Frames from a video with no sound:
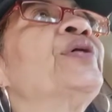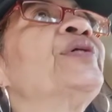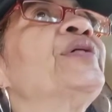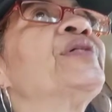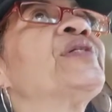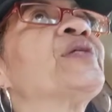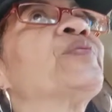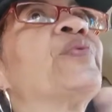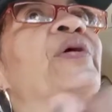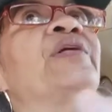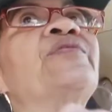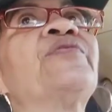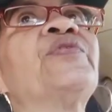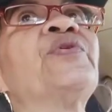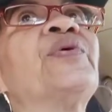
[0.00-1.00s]
Is it
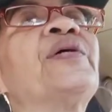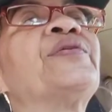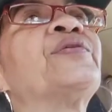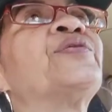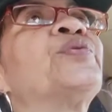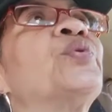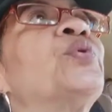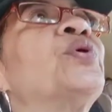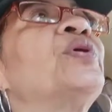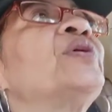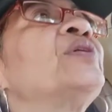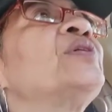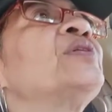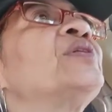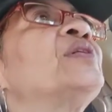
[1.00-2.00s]
waiting for you at the
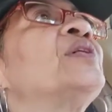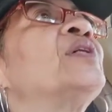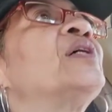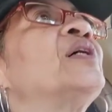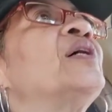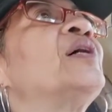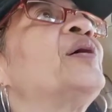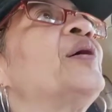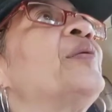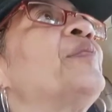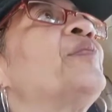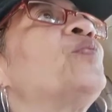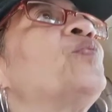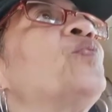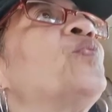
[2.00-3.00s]
door?
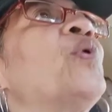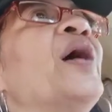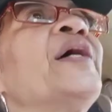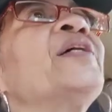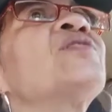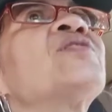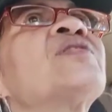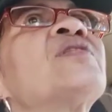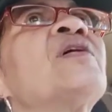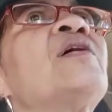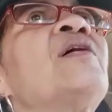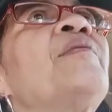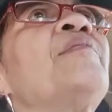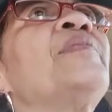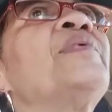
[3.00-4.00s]
Why is
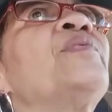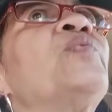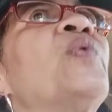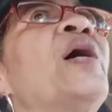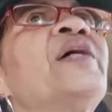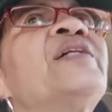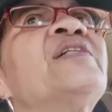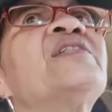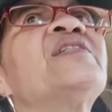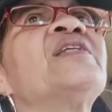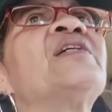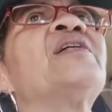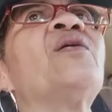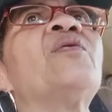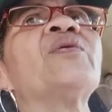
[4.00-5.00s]

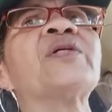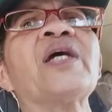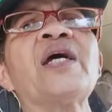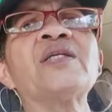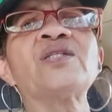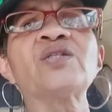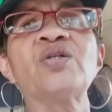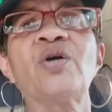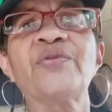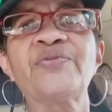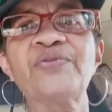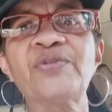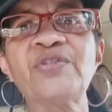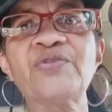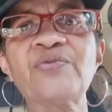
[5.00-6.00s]
it okay to go
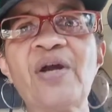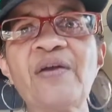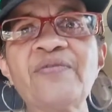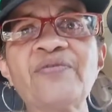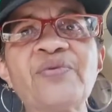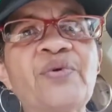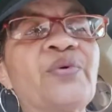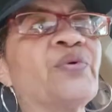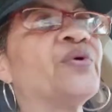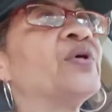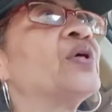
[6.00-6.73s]
through the drive-thru?